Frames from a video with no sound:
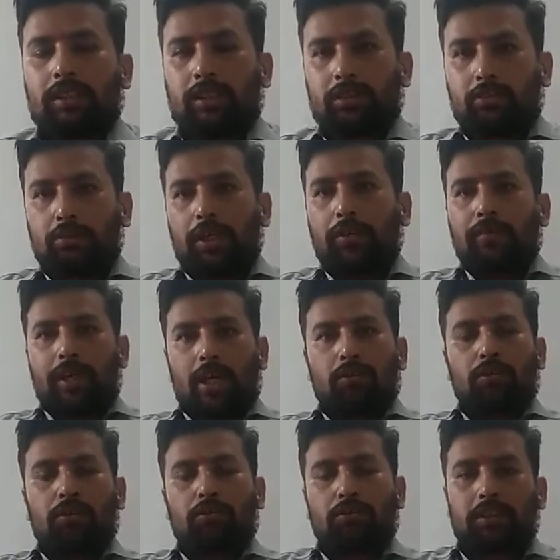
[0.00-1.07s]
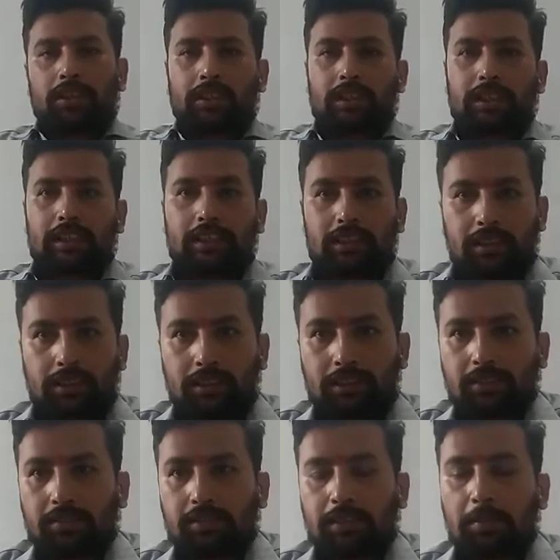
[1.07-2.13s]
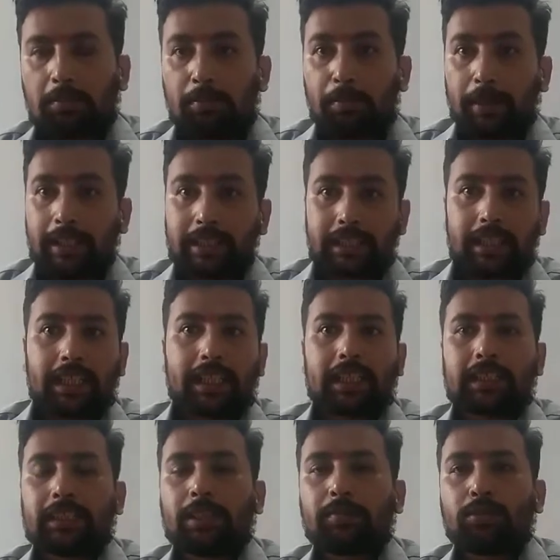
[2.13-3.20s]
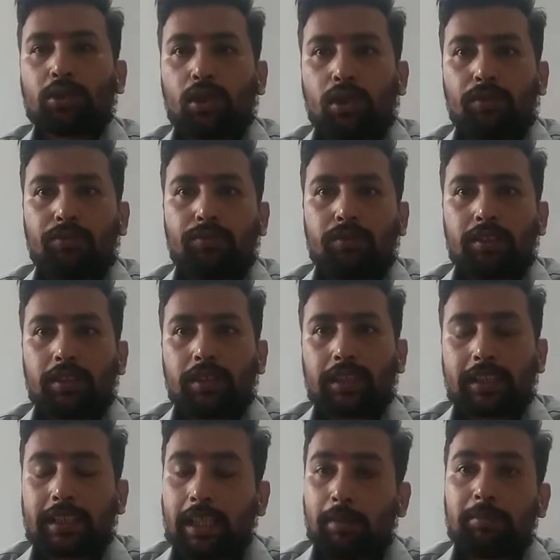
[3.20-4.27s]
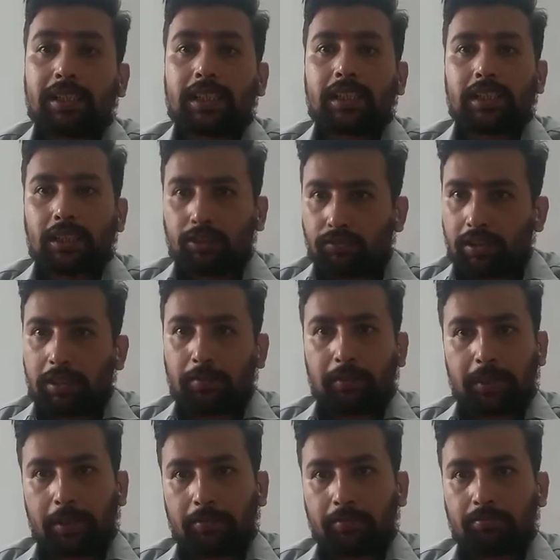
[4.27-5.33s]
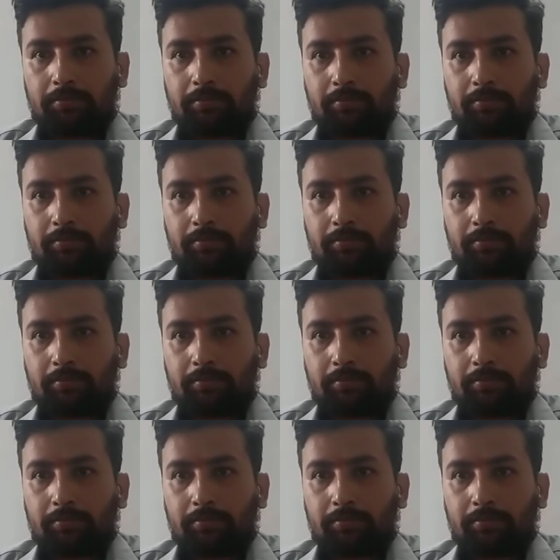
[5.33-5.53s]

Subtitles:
Today we are going to discuss the basic concepts of chemical equilibrium.